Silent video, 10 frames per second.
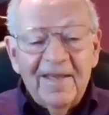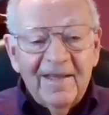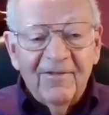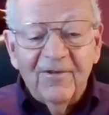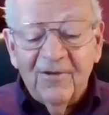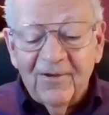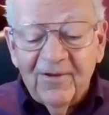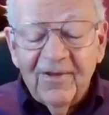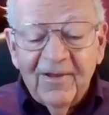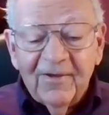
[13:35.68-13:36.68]
and
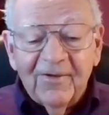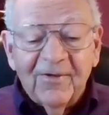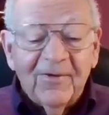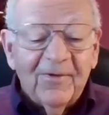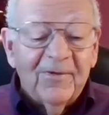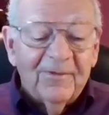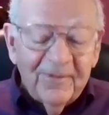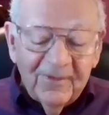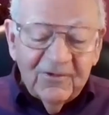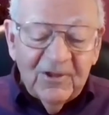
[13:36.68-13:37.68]

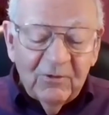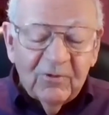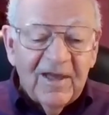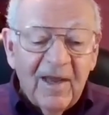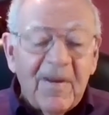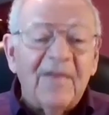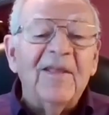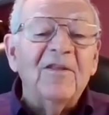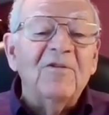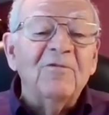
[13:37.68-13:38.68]
genotype,
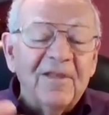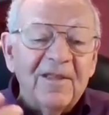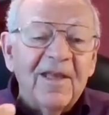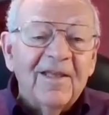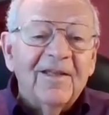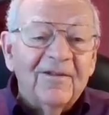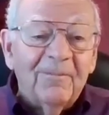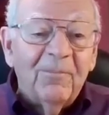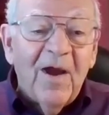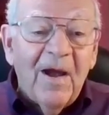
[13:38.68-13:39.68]
and then you need
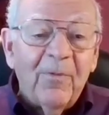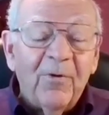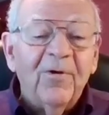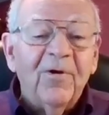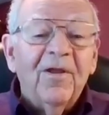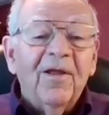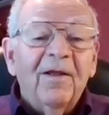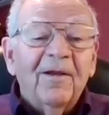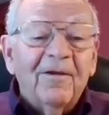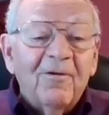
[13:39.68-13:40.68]
the proper
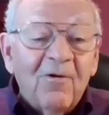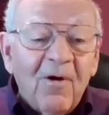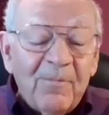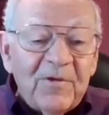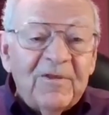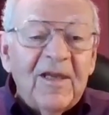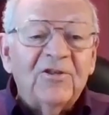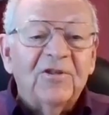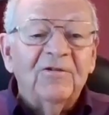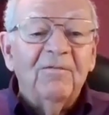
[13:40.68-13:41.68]

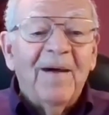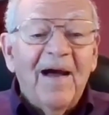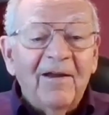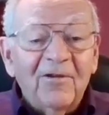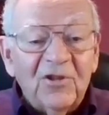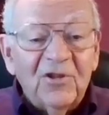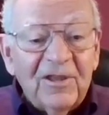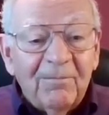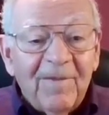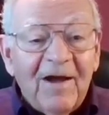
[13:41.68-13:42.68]
computational
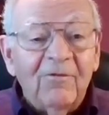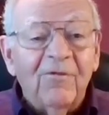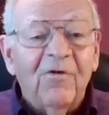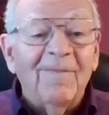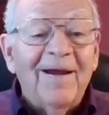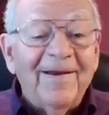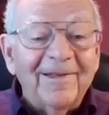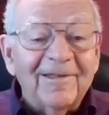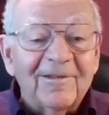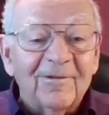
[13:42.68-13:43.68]
biology and
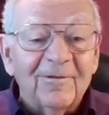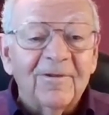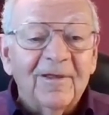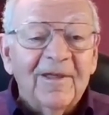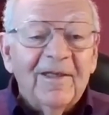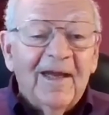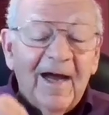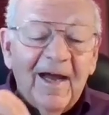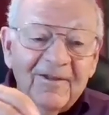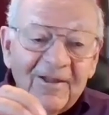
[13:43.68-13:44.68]
bioinformatics to
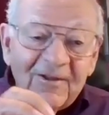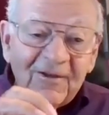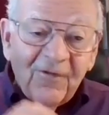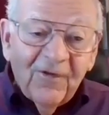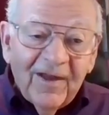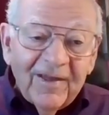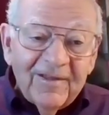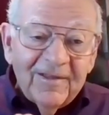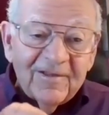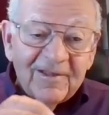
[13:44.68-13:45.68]
identify
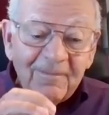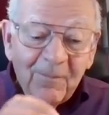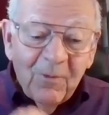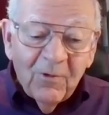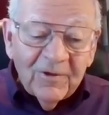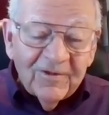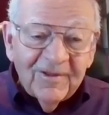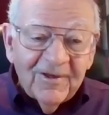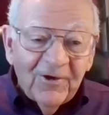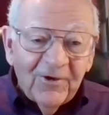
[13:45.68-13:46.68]
these
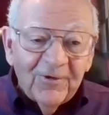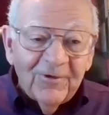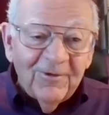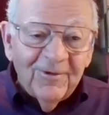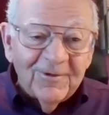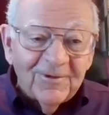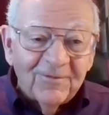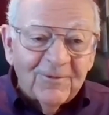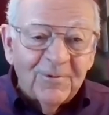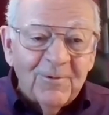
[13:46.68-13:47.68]
important kernels
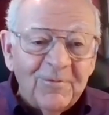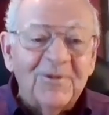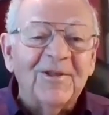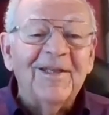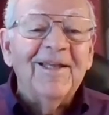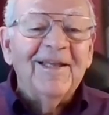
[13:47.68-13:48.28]
of truth